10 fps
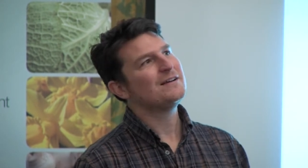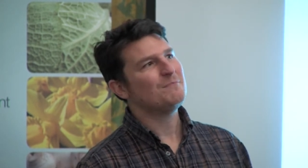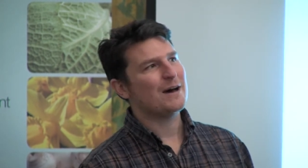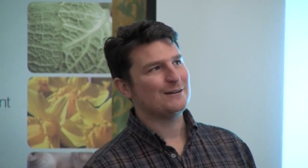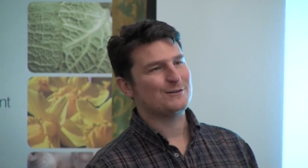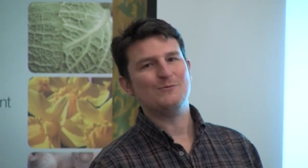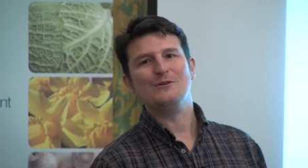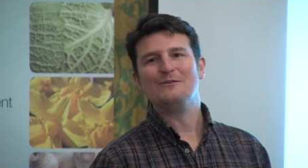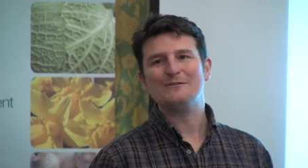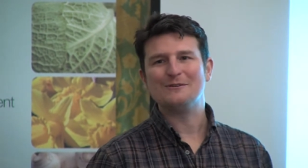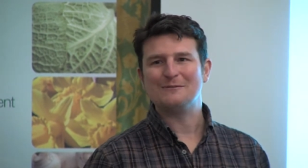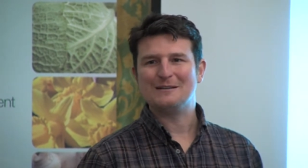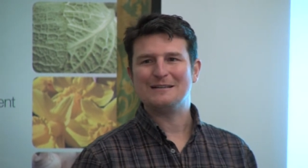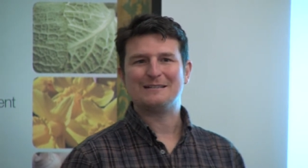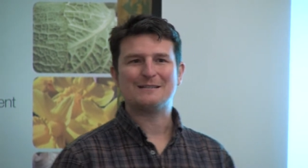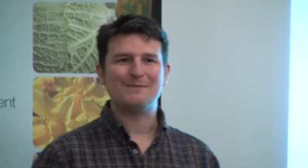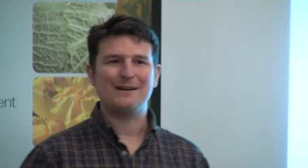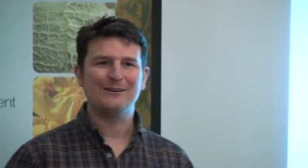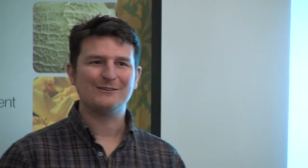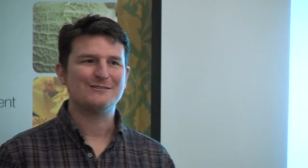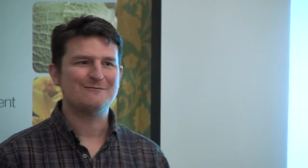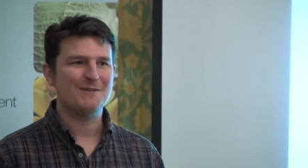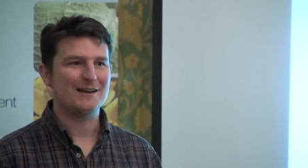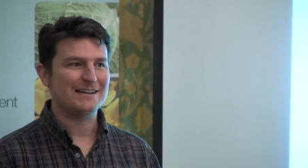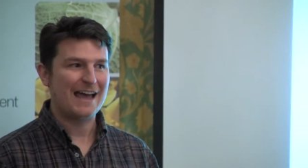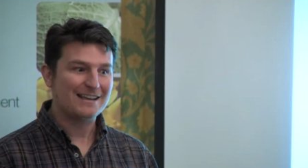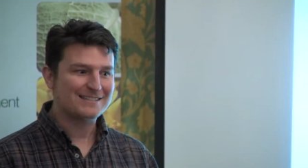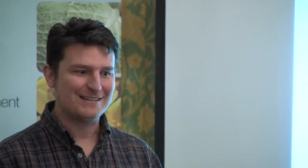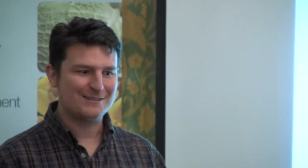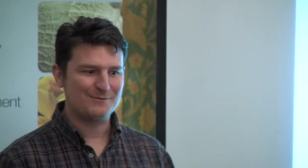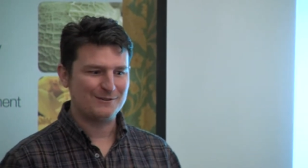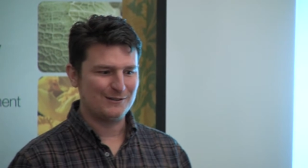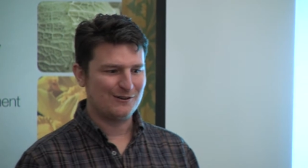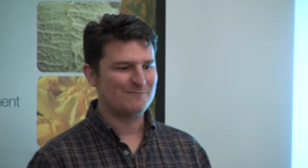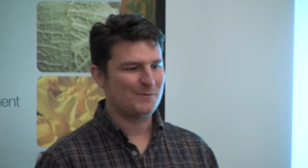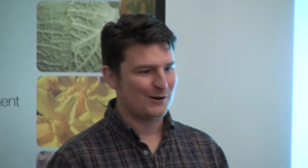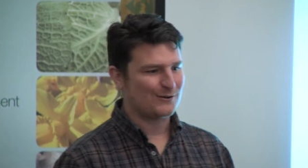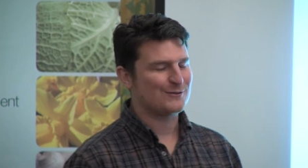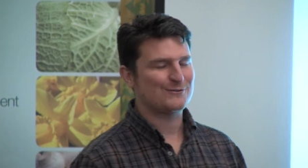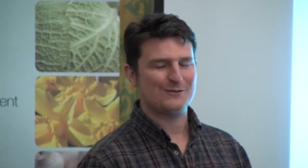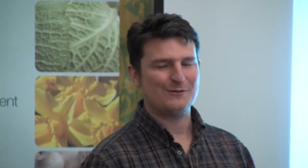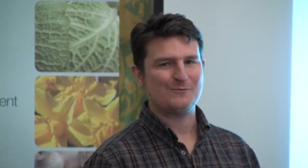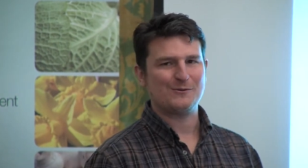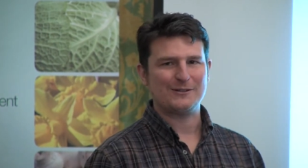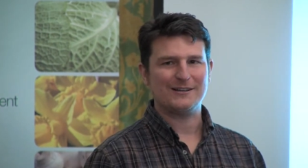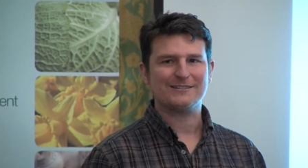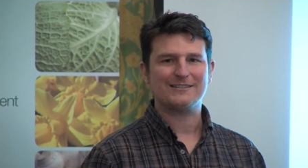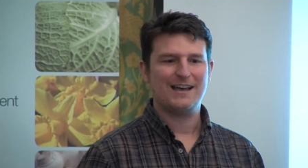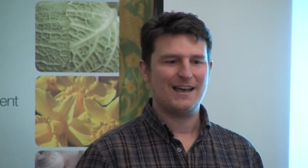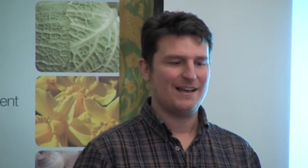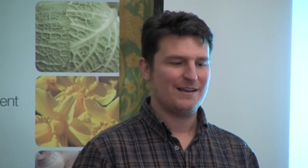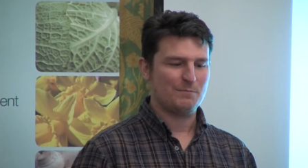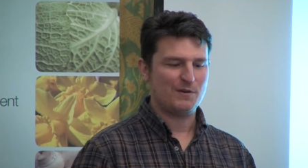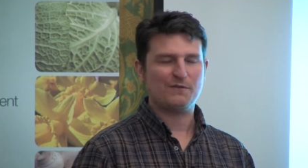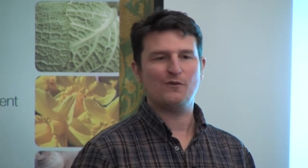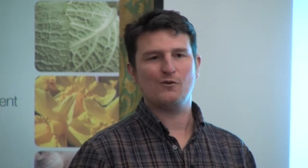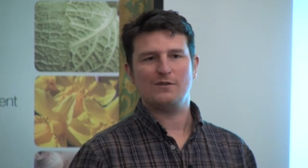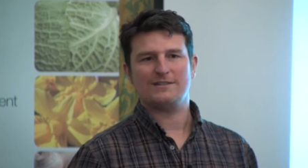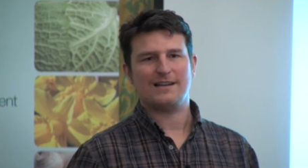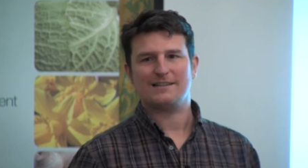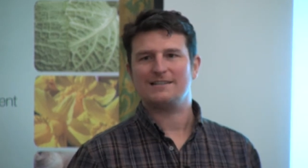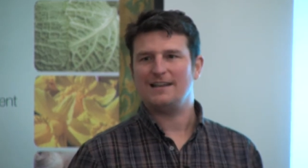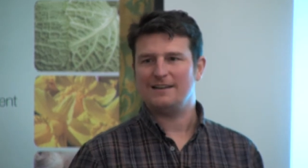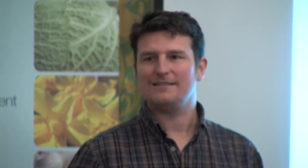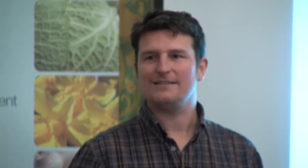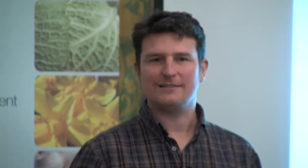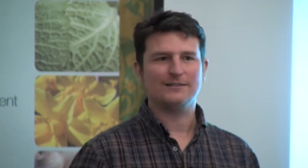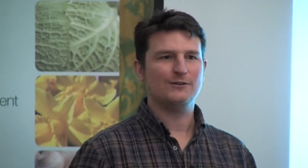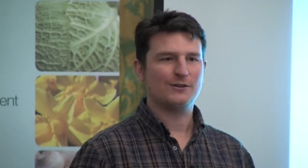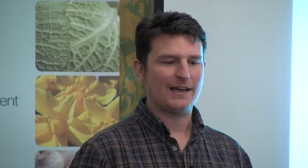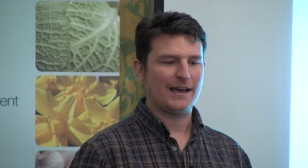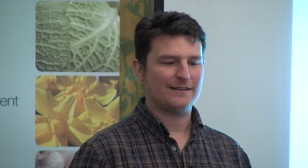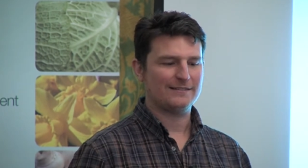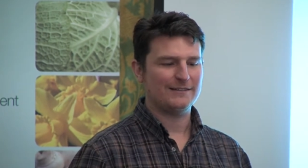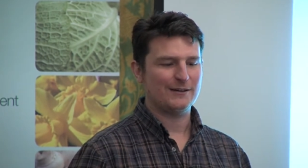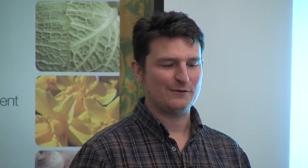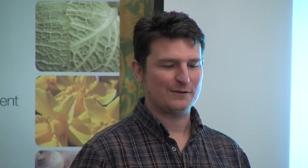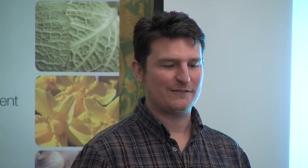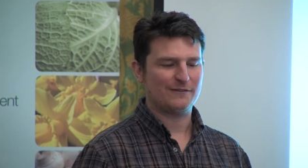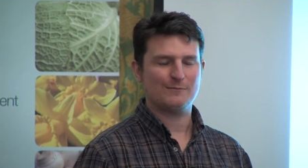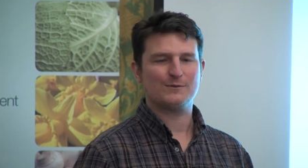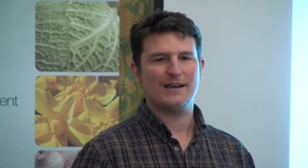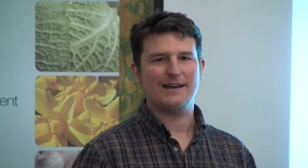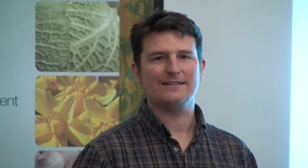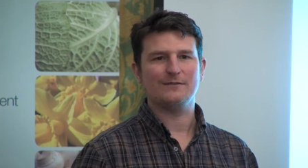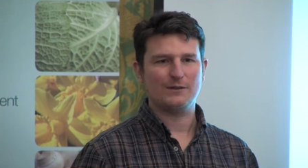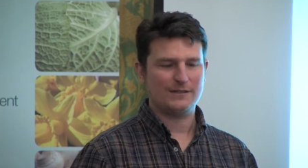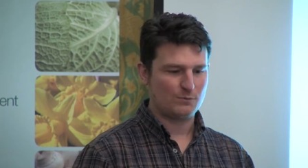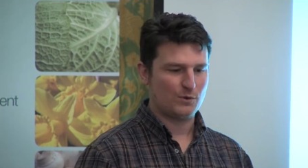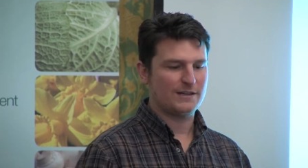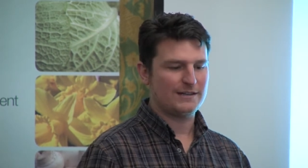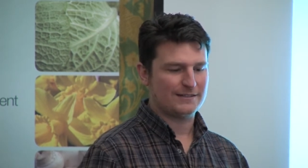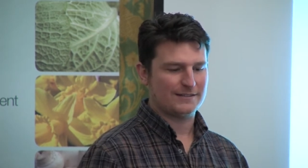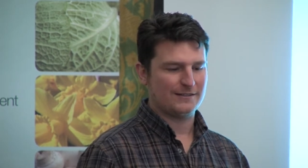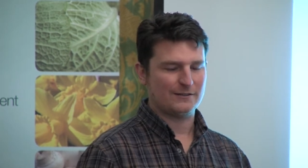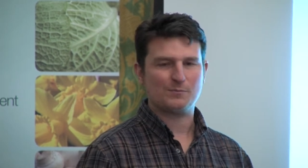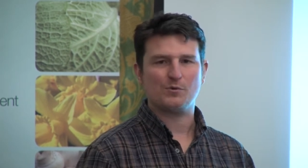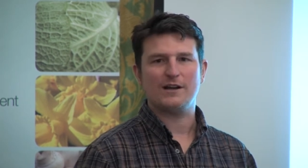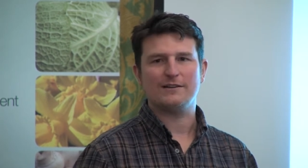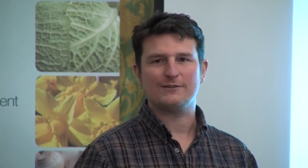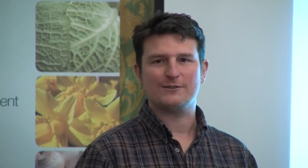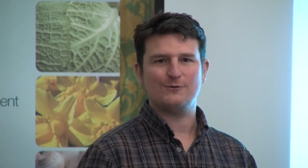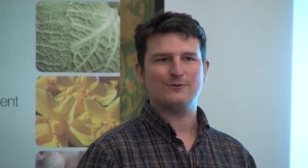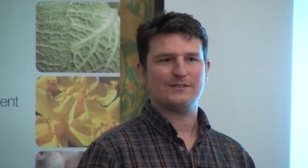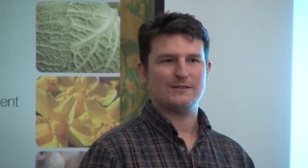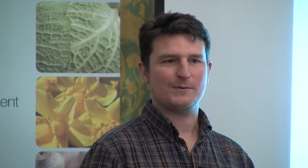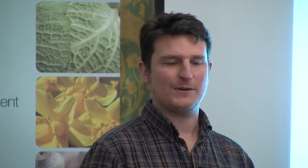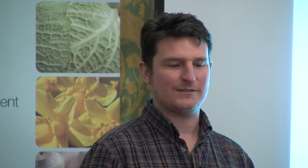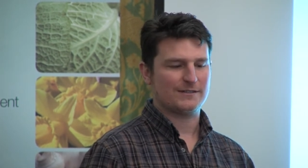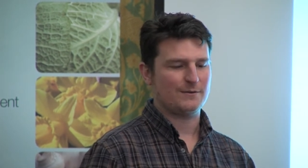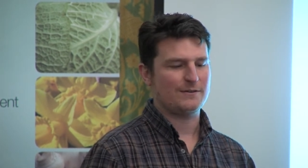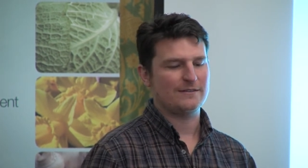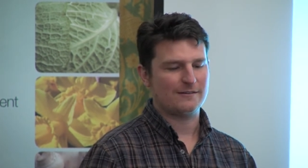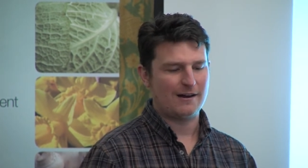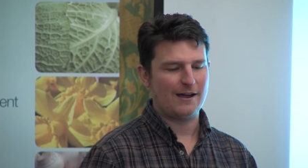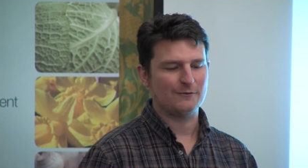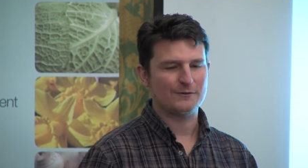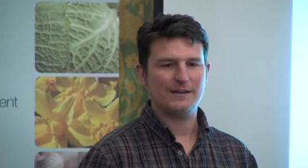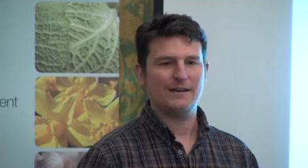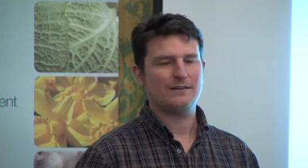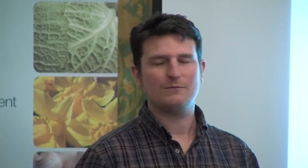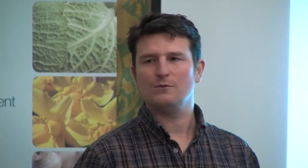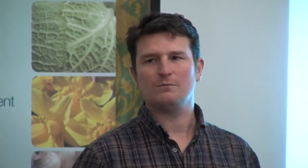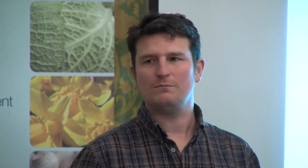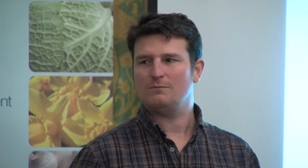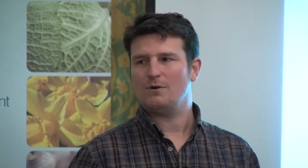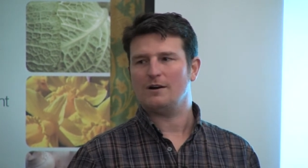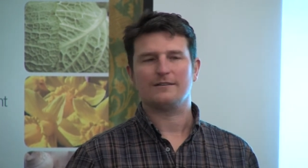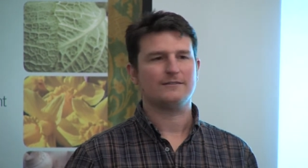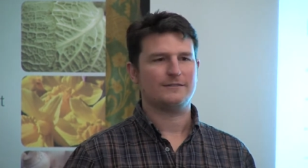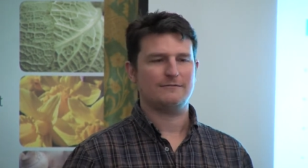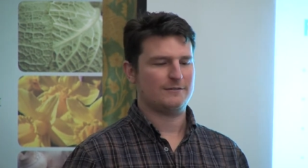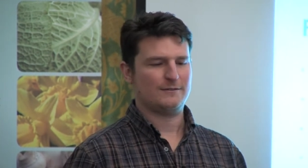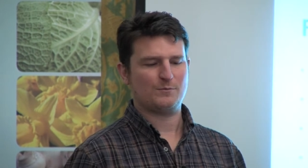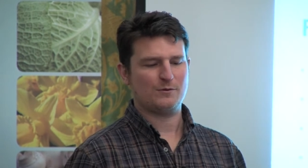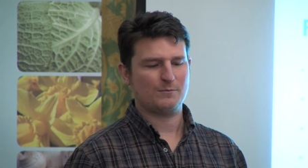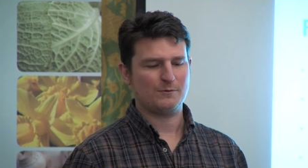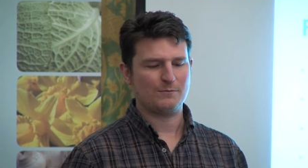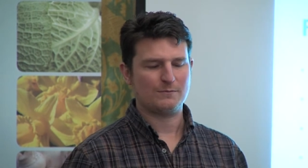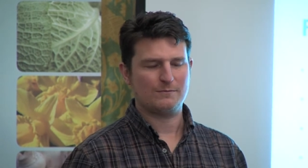management that we need to spend lots of money, as it is with a lot of biocontrol products, before there's actually anything to look at. You know, if I'm saying we need to start spraying as soon as these plants go in the ground, well, why? Because there isn't a problem.